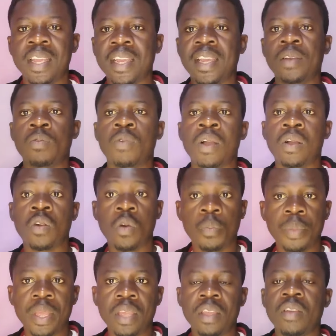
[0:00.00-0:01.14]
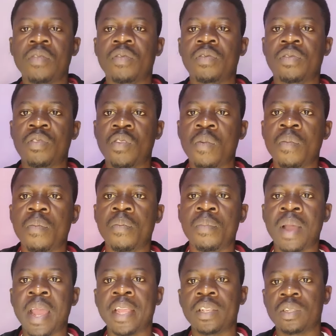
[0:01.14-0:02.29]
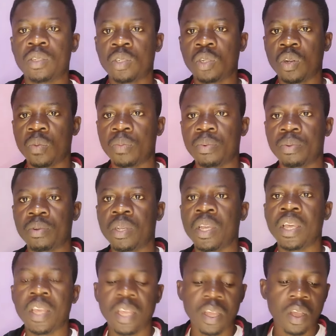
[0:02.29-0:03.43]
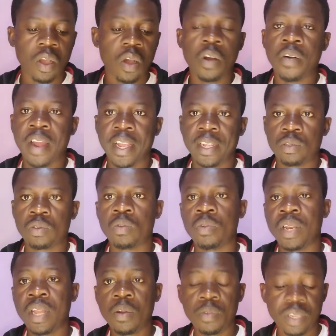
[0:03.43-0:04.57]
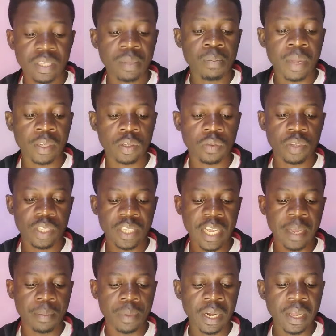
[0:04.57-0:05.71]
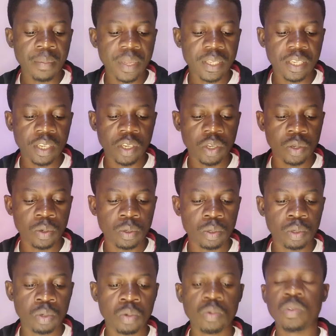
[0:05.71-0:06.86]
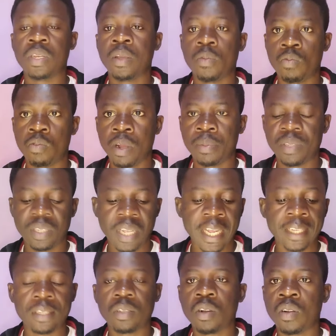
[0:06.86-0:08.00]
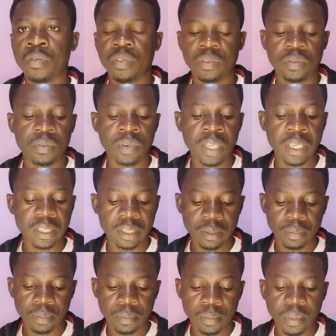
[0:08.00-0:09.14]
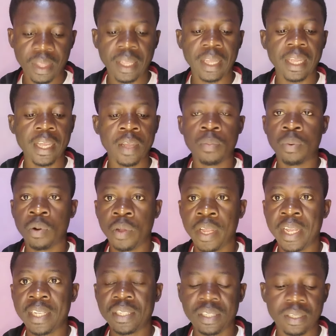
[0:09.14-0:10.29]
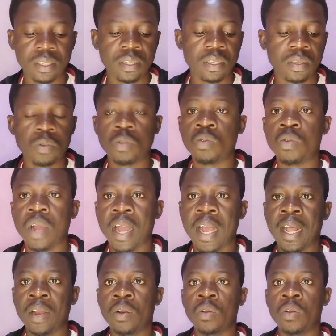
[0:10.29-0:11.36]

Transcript: and get one copy from my shop. Alright, so without wasting much of your time, let me take you to the website of these employers who are